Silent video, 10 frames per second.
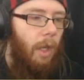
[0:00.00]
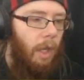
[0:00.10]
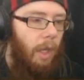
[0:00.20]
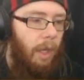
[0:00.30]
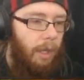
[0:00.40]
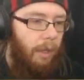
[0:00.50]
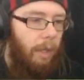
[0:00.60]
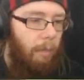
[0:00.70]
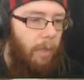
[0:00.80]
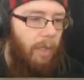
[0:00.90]
and
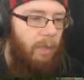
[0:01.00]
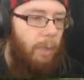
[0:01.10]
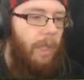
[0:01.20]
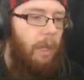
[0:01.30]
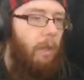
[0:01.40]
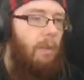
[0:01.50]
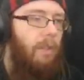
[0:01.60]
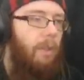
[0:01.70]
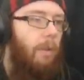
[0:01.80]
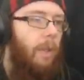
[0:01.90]
that means we can
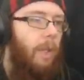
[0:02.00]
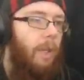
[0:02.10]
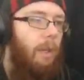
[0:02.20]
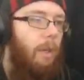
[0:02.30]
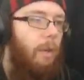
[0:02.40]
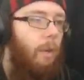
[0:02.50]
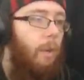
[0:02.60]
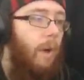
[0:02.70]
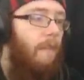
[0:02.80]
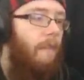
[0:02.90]
also get a
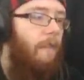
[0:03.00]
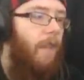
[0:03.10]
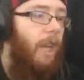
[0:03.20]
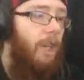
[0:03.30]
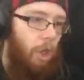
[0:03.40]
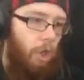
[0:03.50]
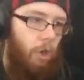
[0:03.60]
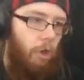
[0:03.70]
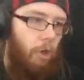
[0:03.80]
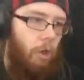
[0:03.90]
new
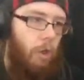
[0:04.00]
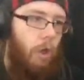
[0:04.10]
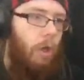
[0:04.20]
villager.